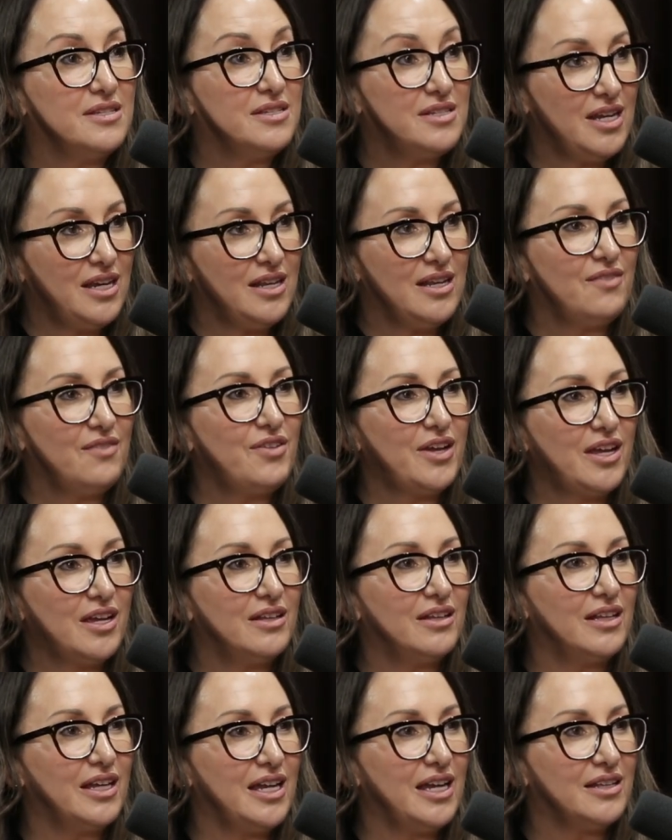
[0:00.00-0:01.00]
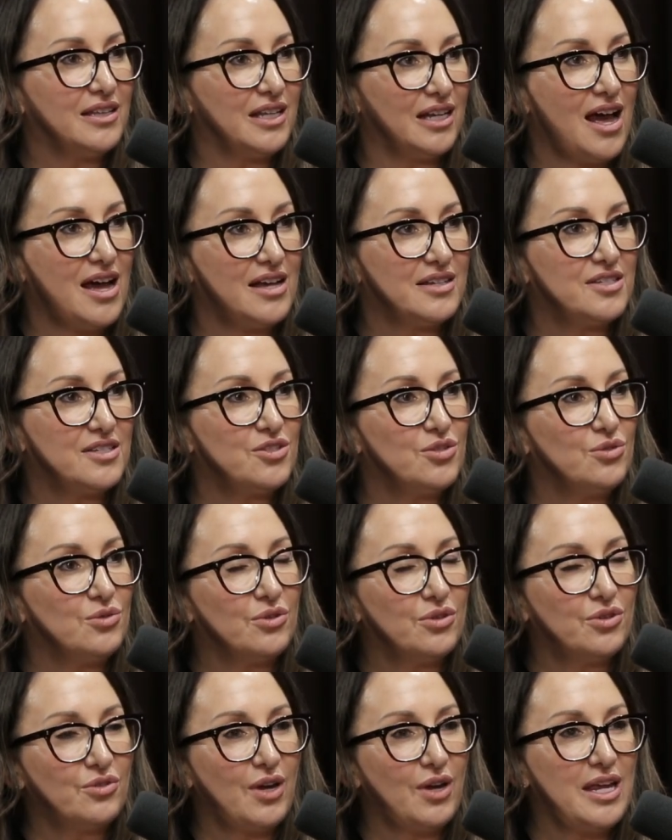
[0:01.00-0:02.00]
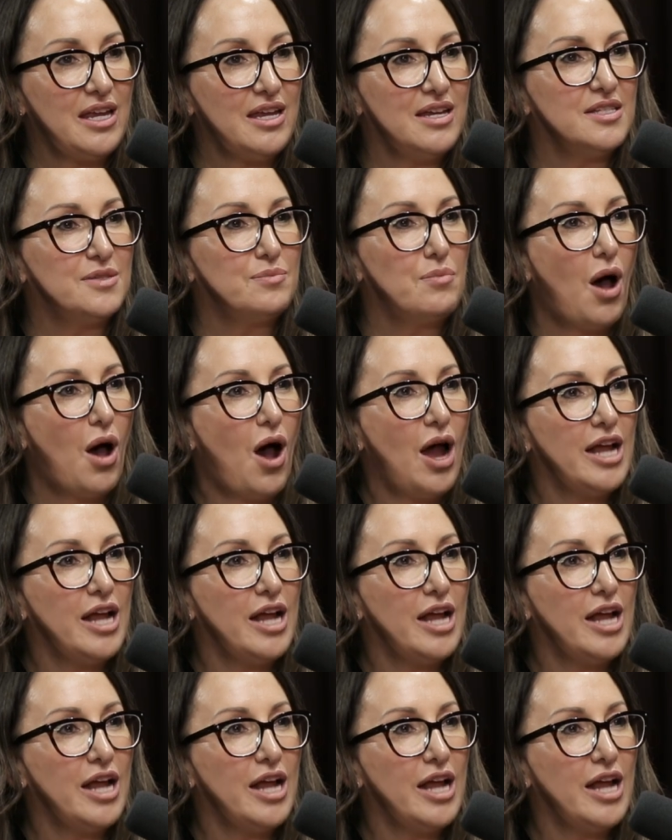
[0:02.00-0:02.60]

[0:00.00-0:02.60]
significantly in the last 2 or 3 years.